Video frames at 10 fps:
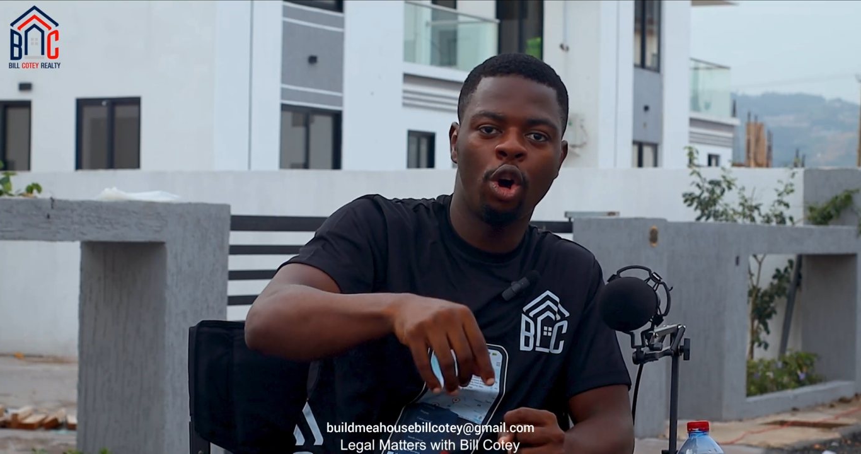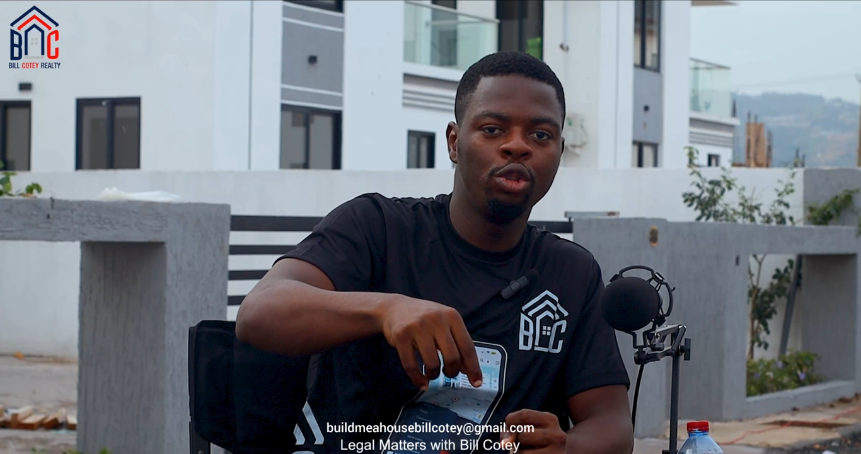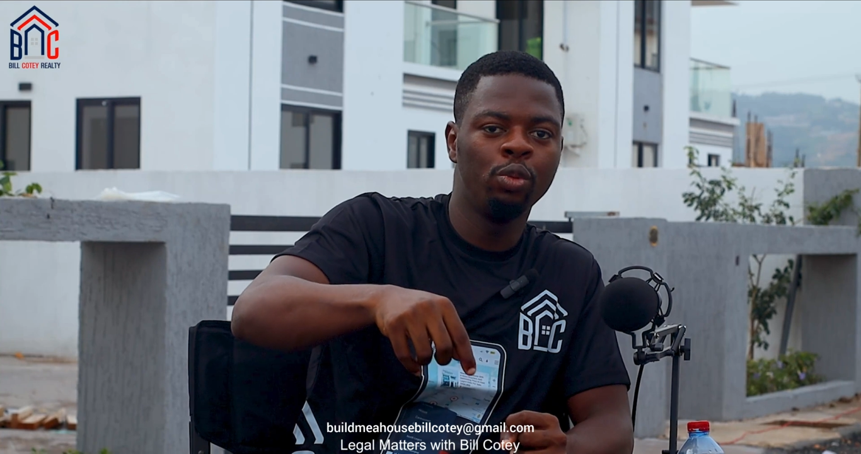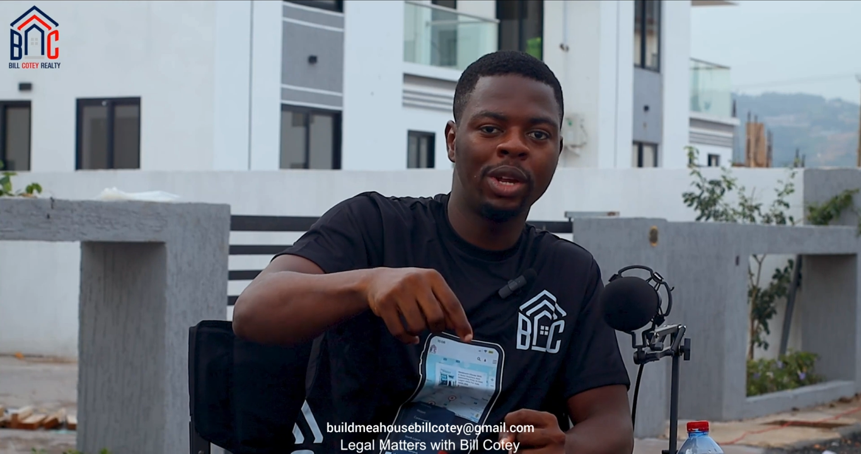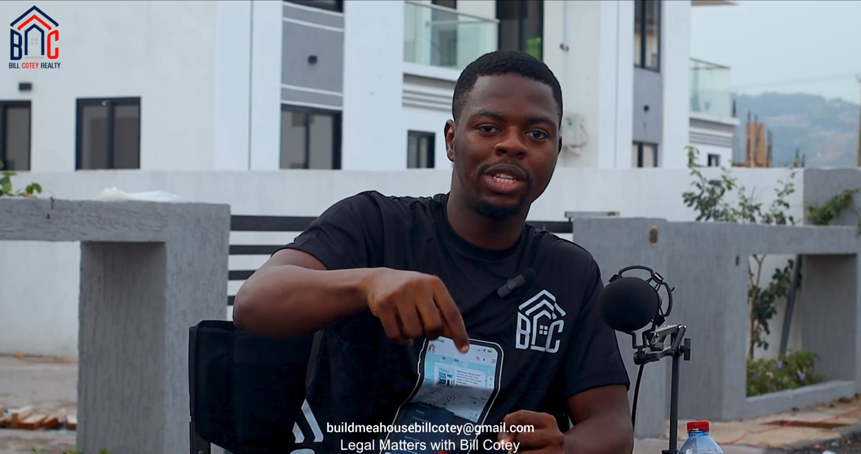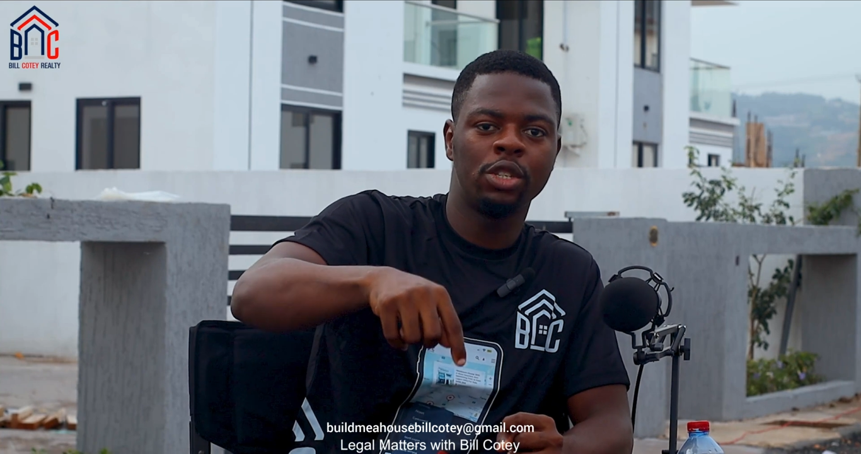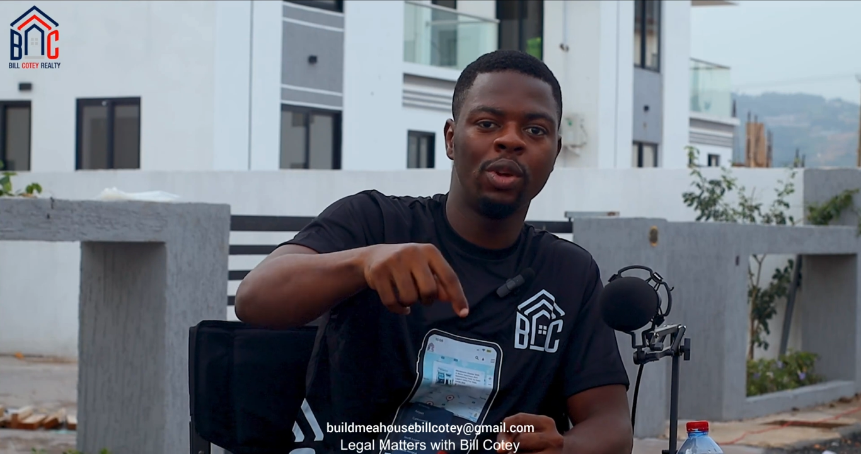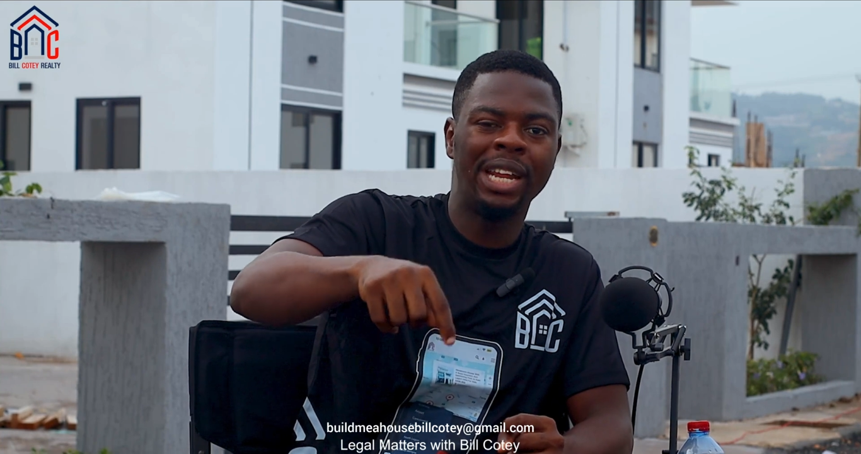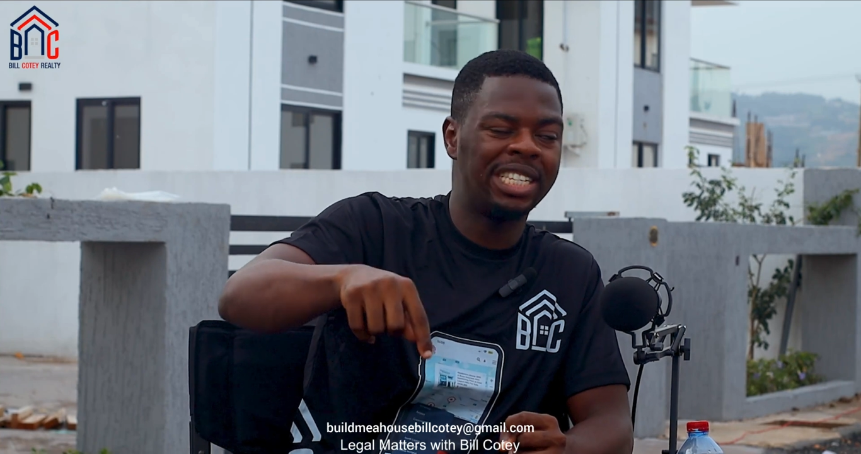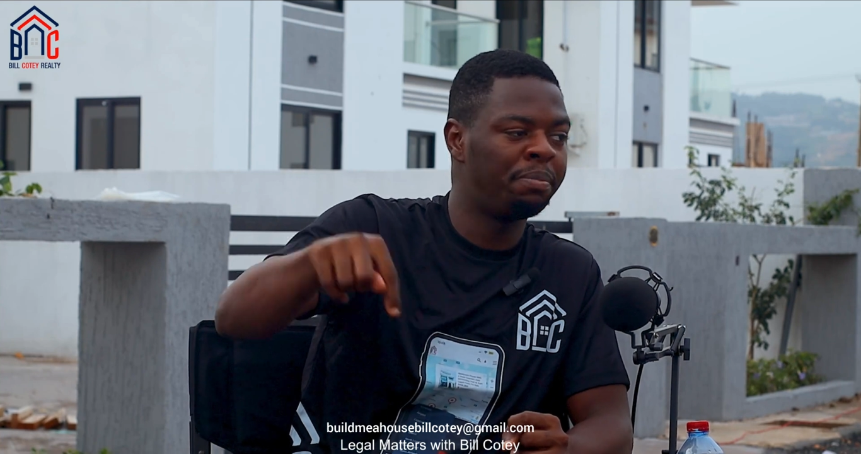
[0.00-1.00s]
on what is
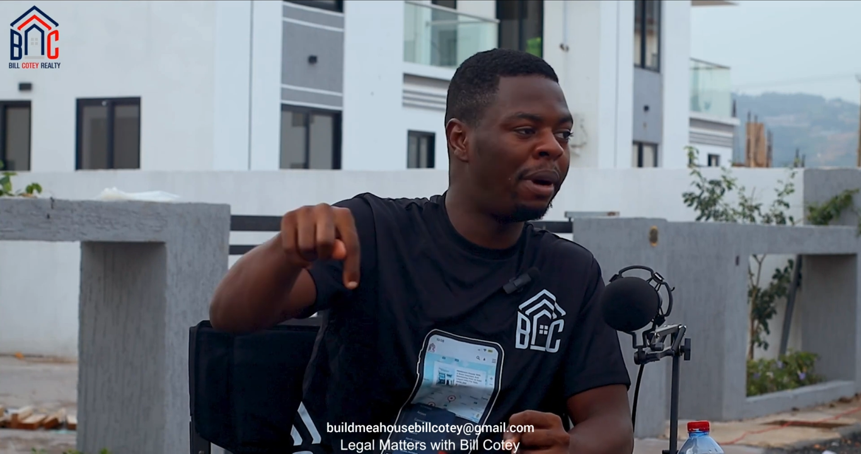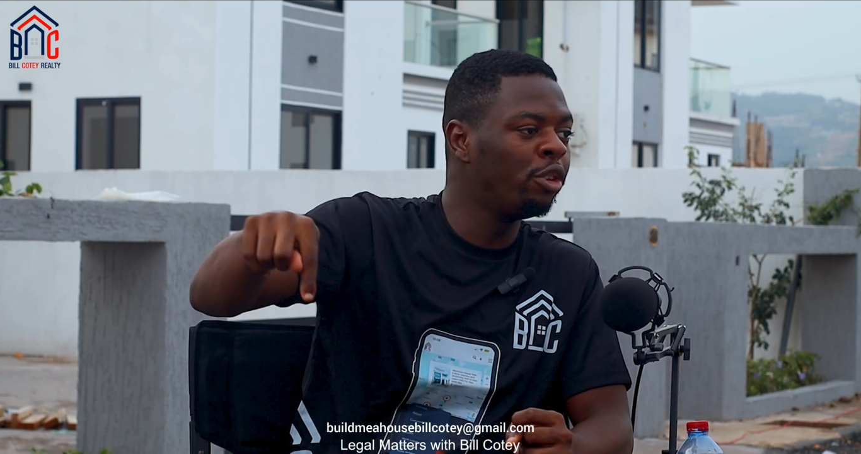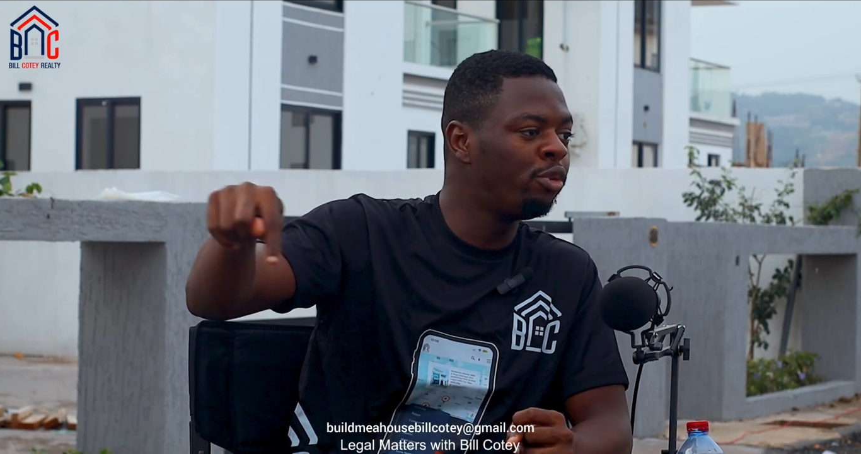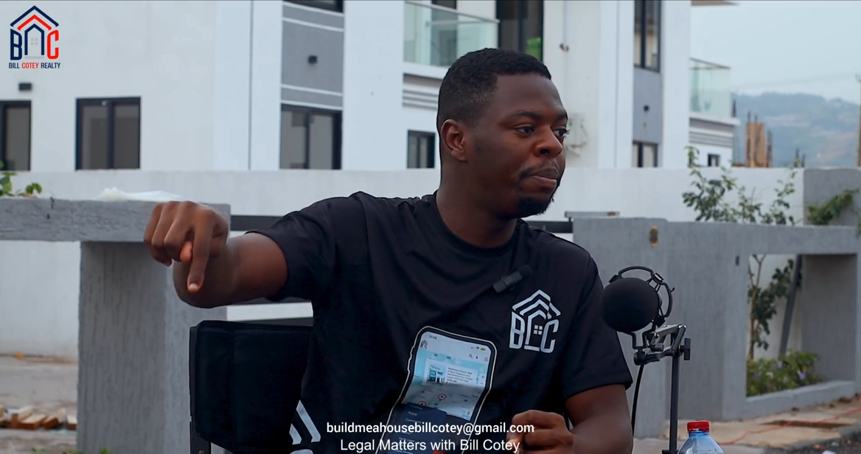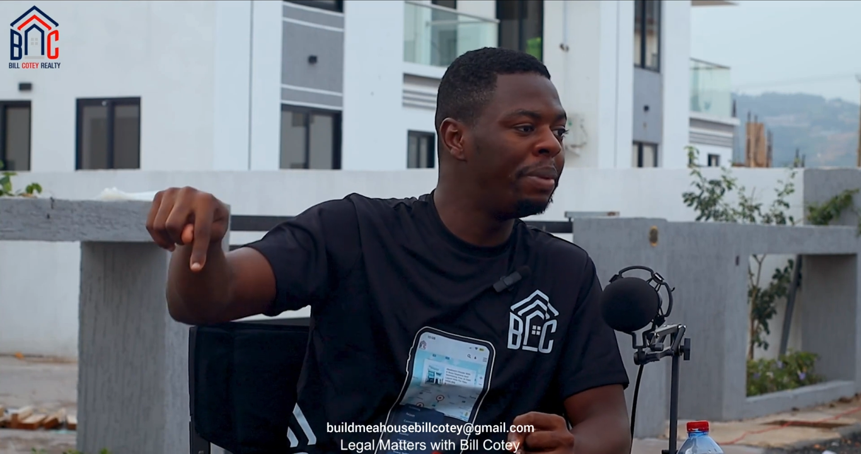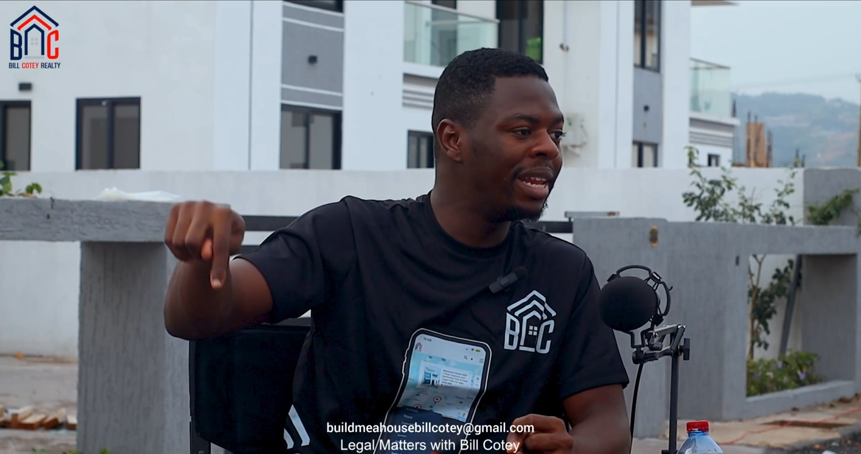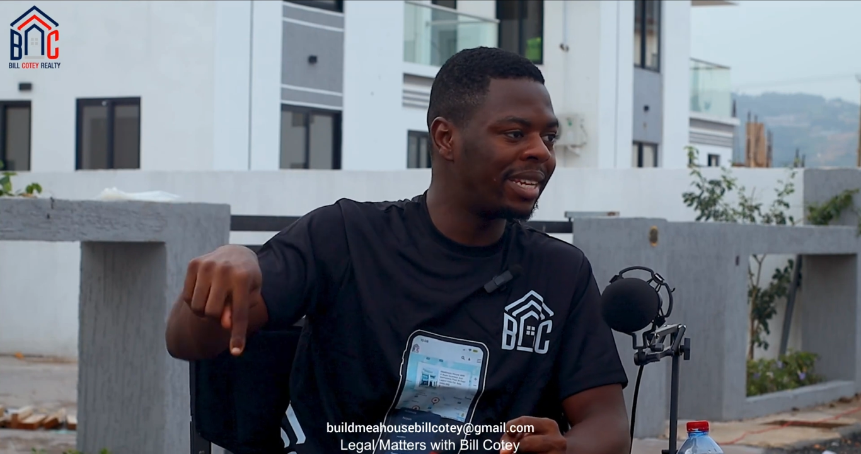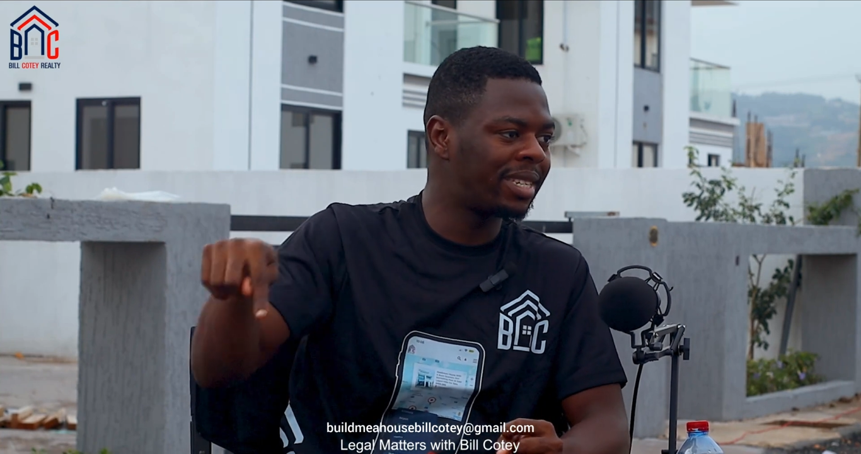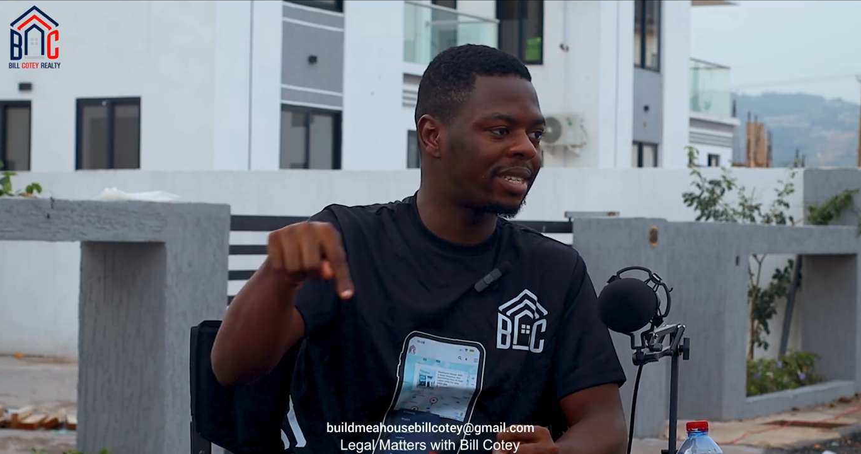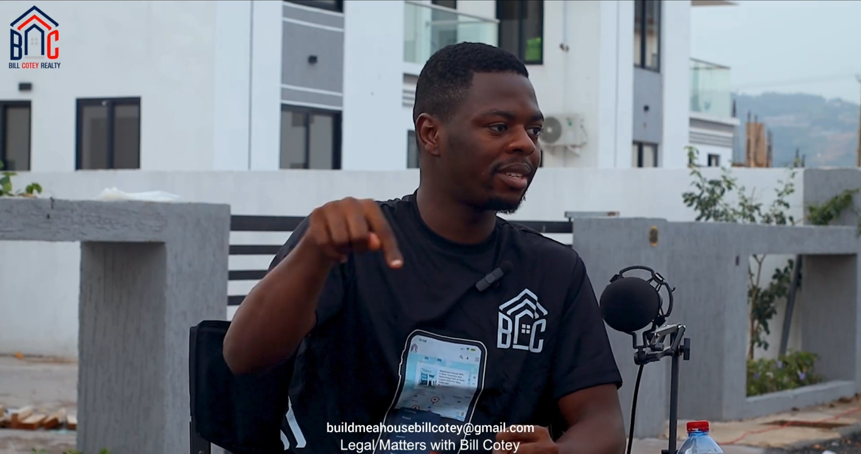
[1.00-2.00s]
known as boundary
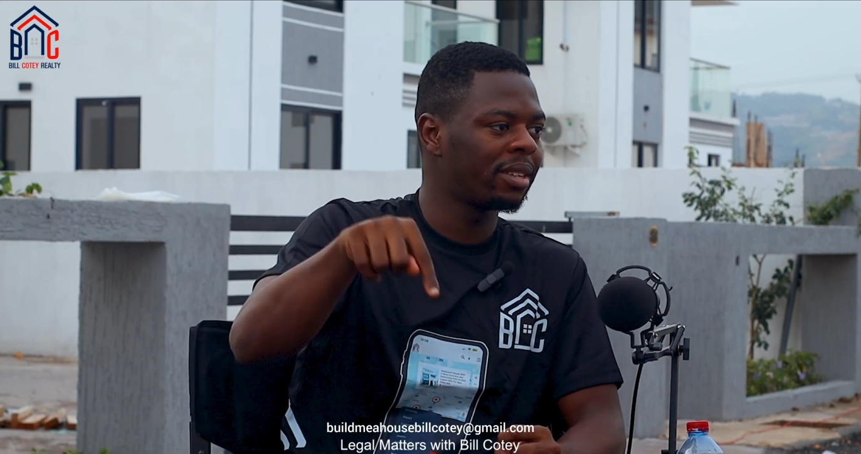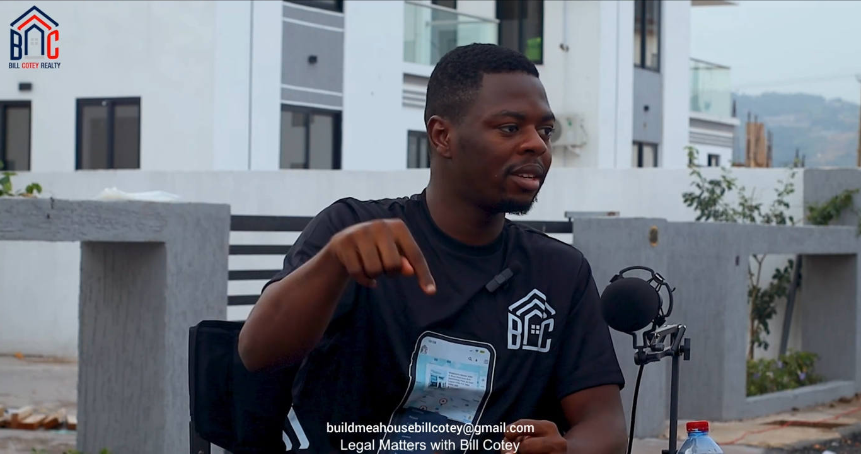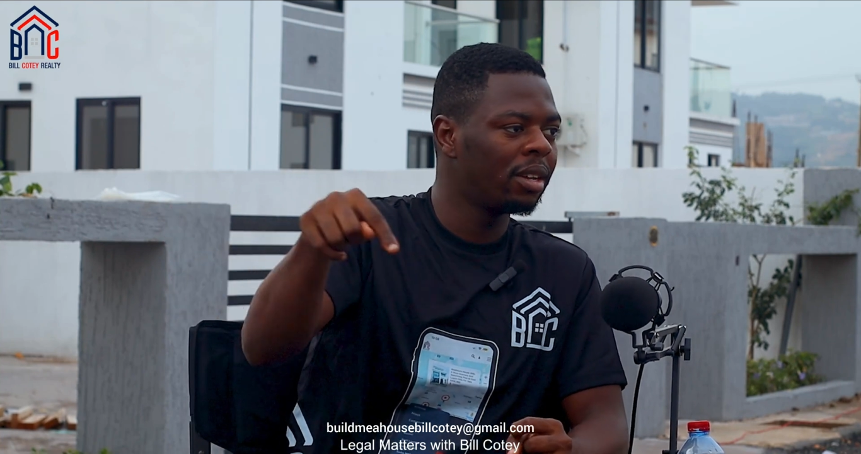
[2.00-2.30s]
pillars.